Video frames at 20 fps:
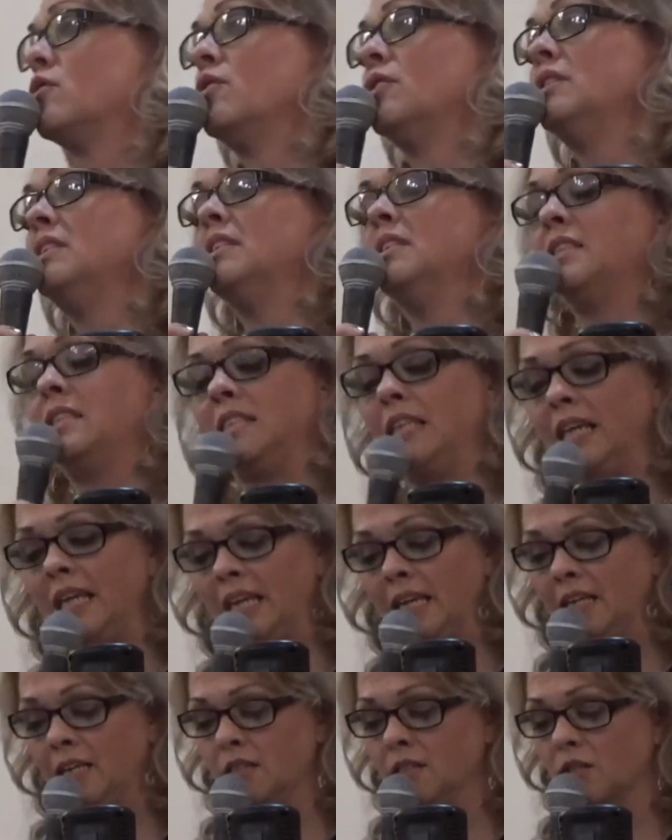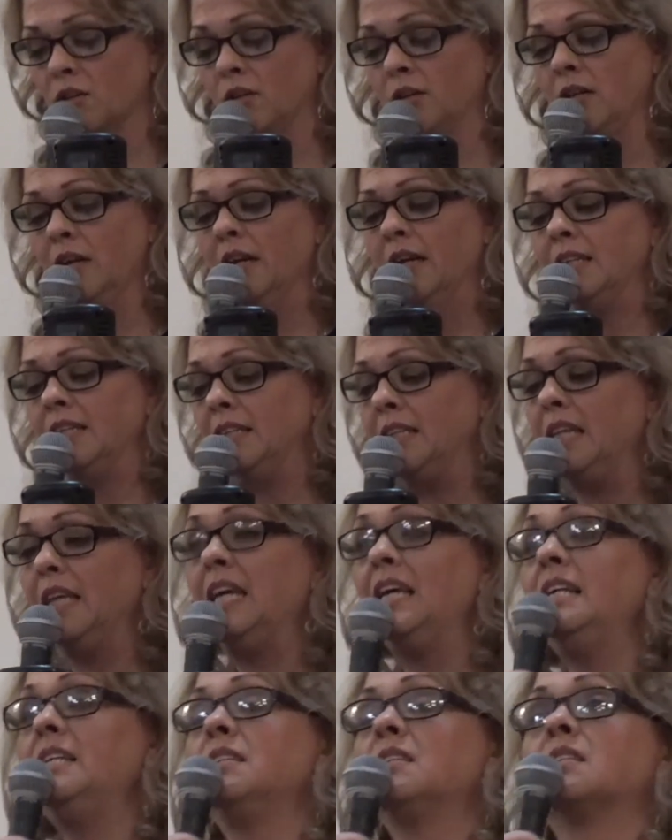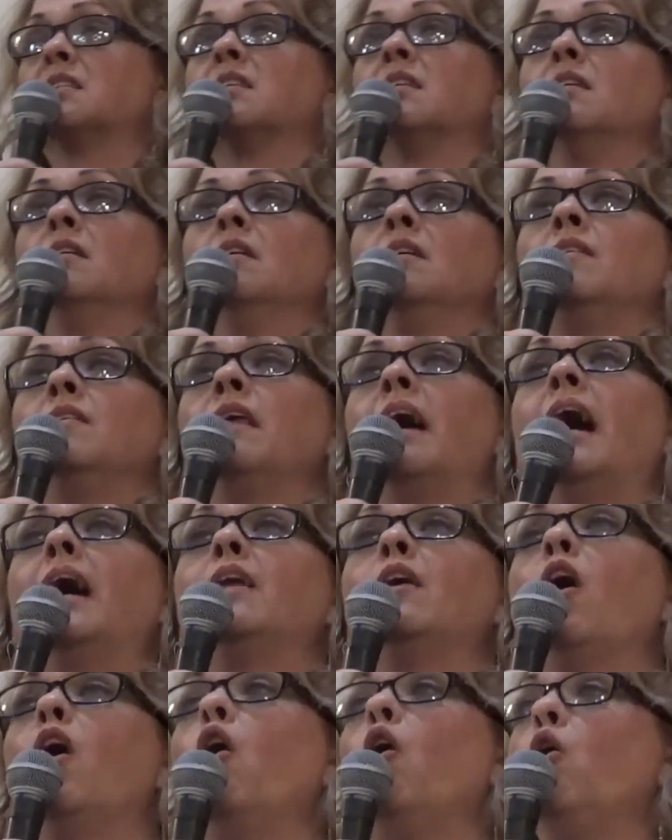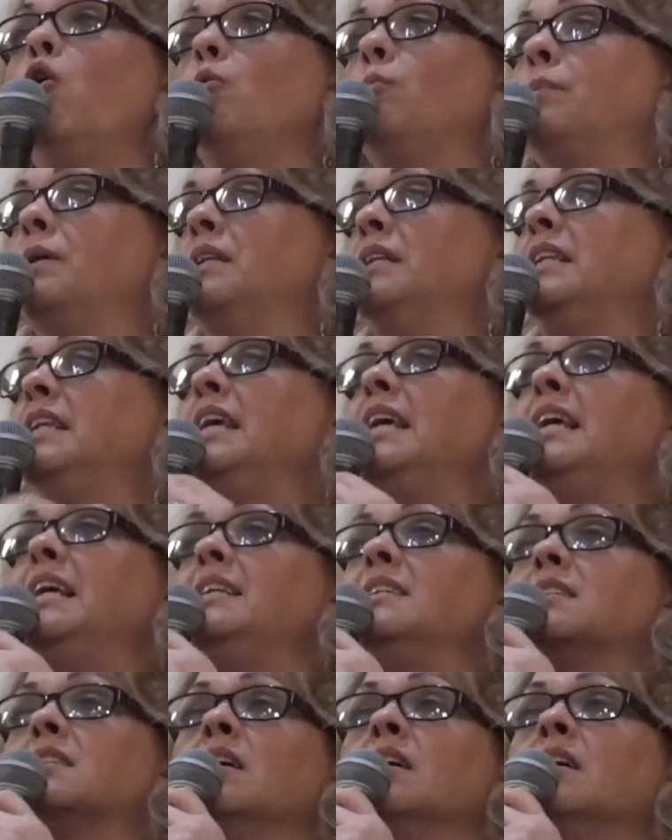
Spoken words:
a disease, or needs that hope and needs